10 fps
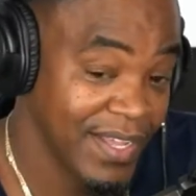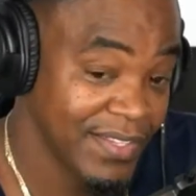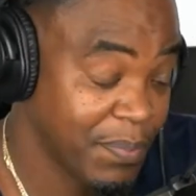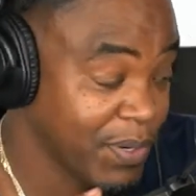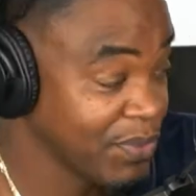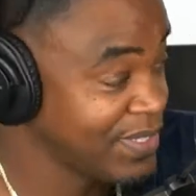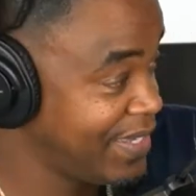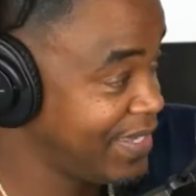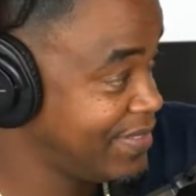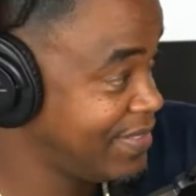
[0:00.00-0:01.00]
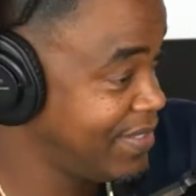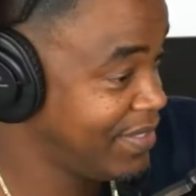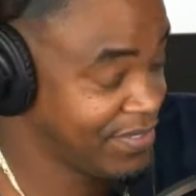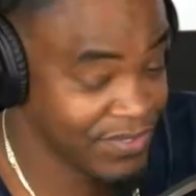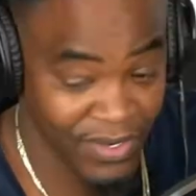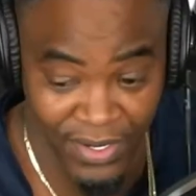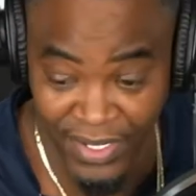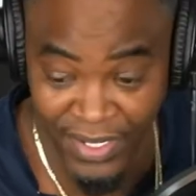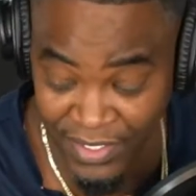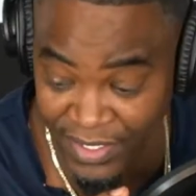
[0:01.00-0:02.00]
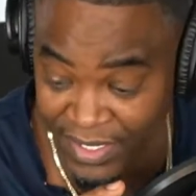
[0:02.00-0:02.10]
the protests started.